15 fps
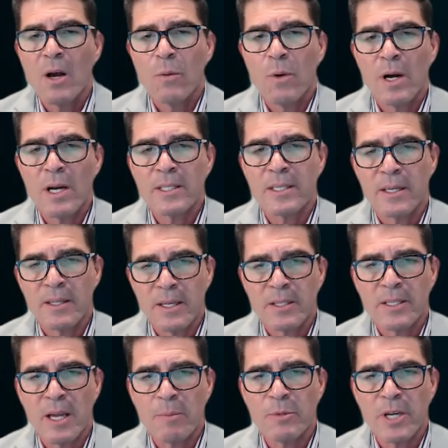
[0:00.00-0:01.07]
was the
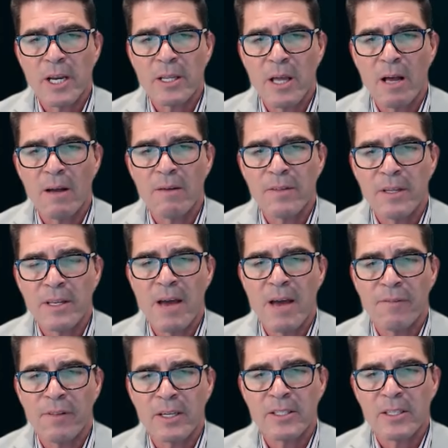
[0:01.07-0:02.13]
subject of the
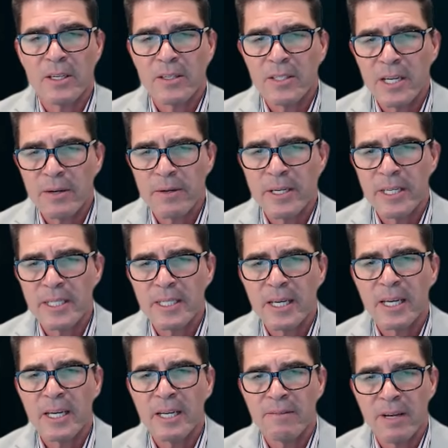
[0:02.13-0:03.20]
Netflix series
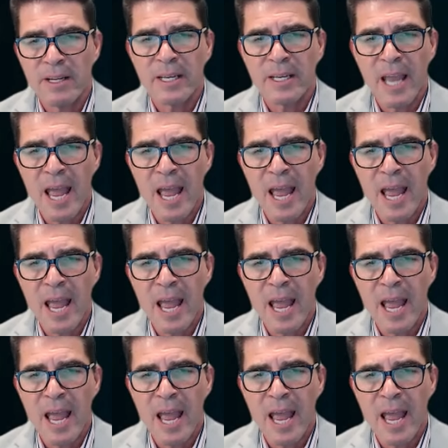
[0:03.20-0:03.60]
Inventing